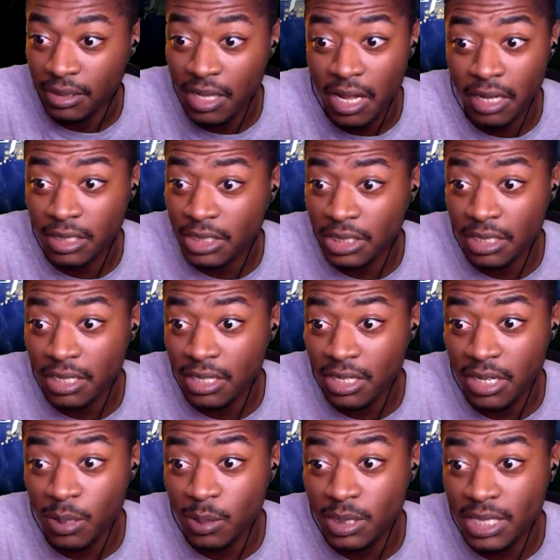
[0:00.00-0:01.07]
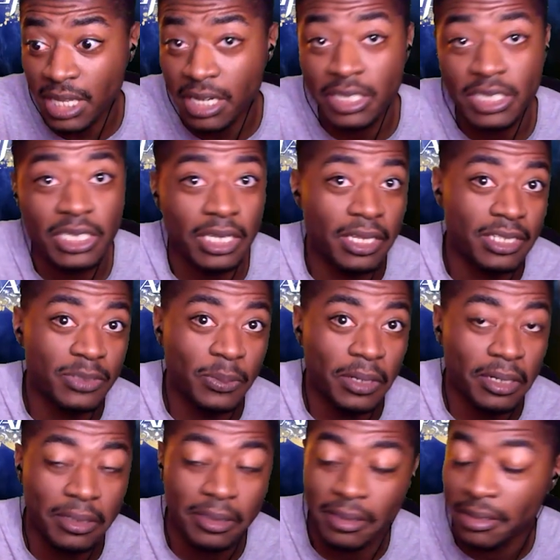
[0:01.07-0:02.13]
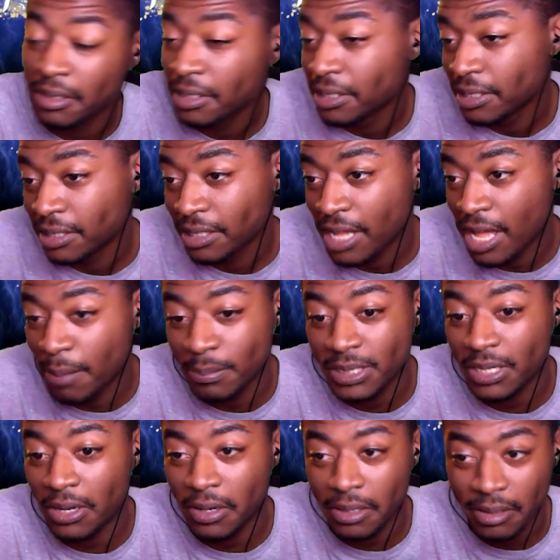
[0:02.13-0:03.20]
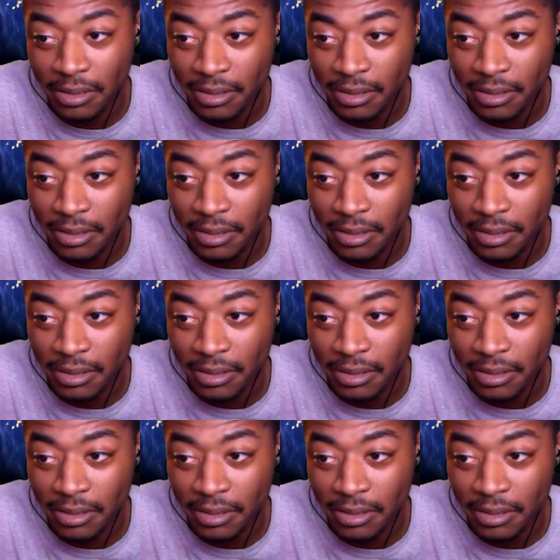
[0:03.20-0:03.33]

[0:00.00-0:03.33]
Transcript: Yanqing, you don't stand a chance, buddy. I'm sorry.